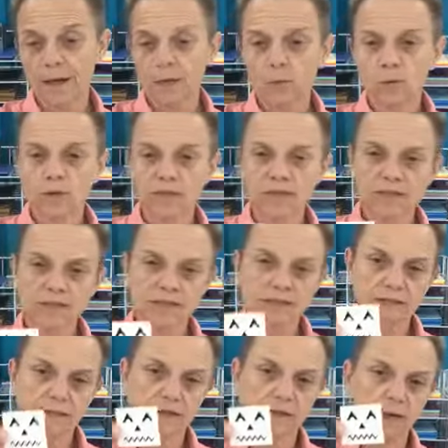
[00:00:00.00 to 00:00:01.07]
Well, this is
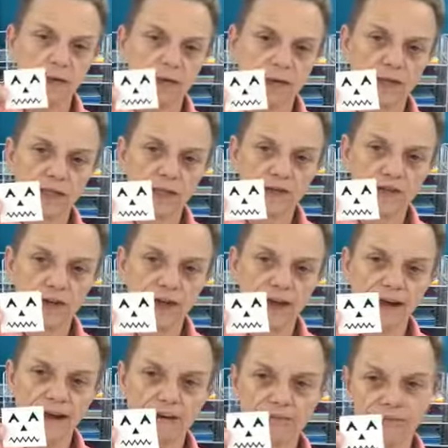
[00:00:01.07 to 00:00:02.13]
about 1.5 inches
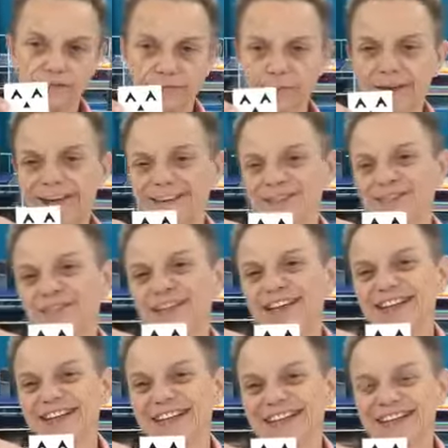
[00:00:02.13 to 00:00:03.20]
by
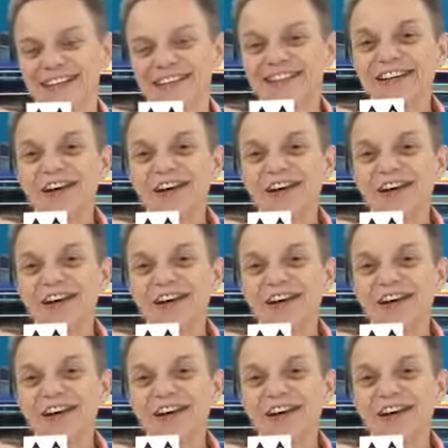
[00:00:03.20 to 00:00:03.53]
1.5 inches.